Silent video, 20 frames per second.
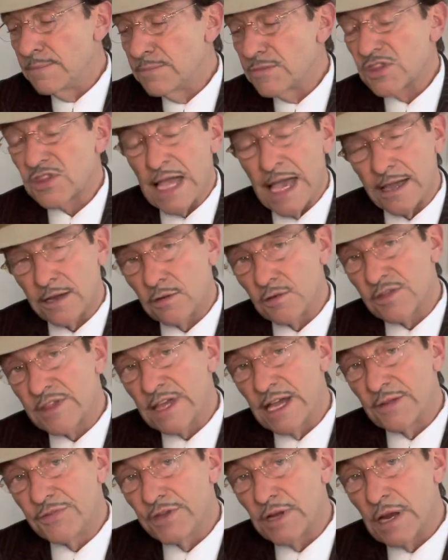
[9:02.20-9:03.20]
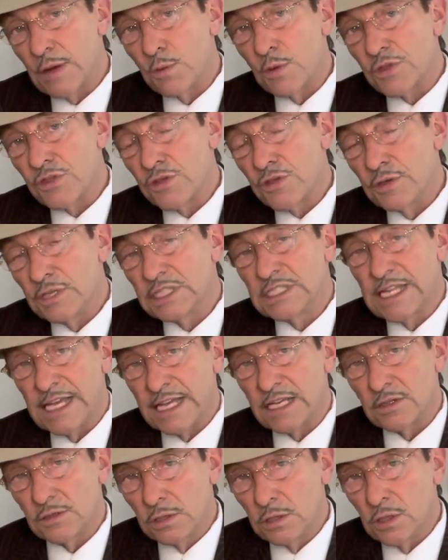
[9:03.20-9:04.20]
stackers out there, I want you to take
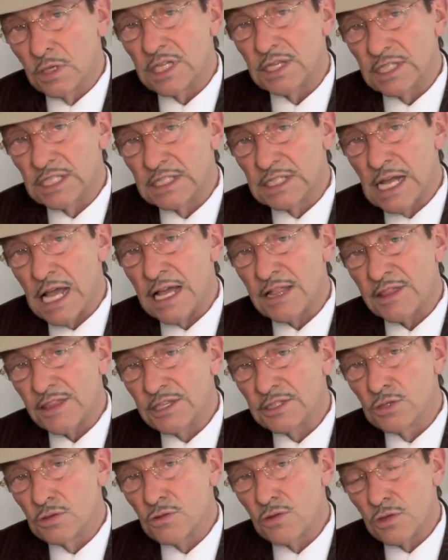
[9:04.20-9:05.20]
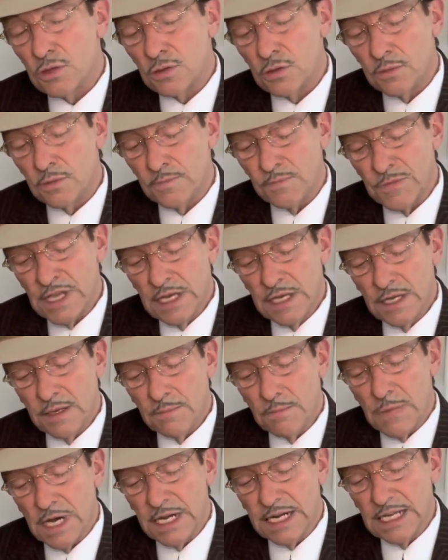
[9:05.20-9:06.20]
a look at the constitutional
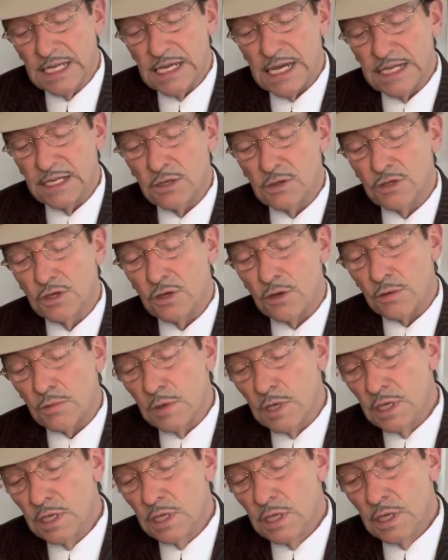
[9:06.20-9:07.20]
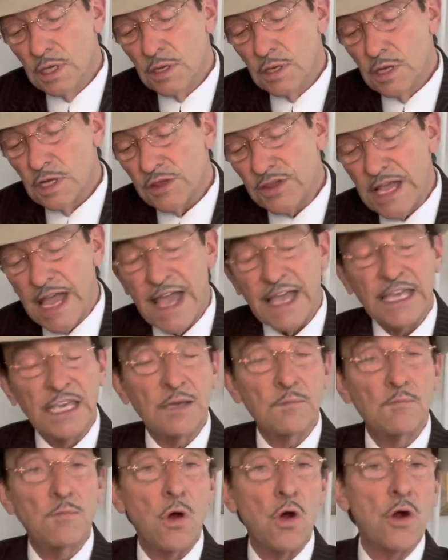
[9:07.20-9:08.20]
money. I know you're
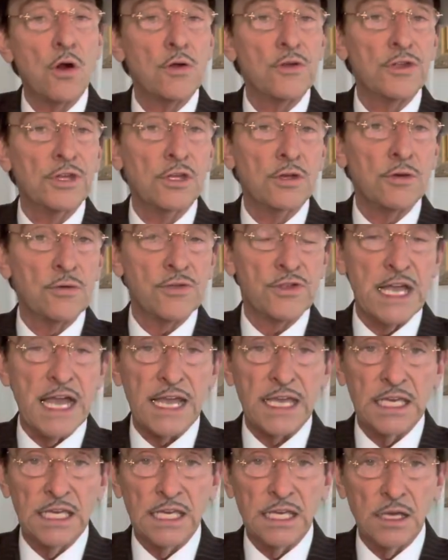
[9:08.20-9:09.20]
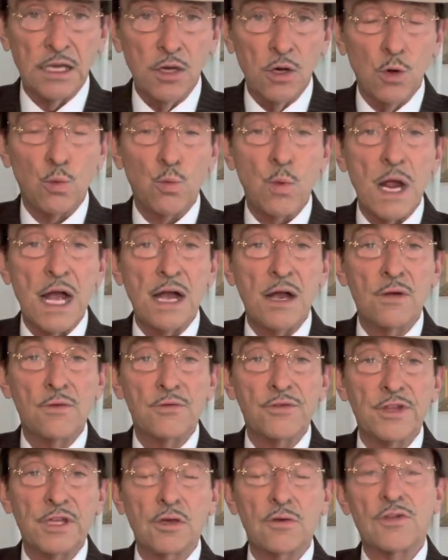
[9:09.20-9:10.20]
stacking bars and you're stacking
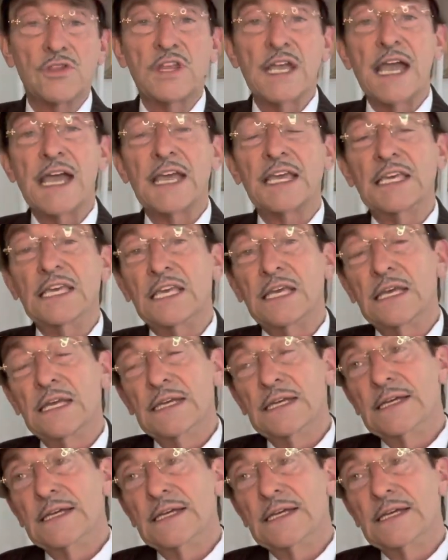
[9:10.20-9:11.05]
rounds and you're stacking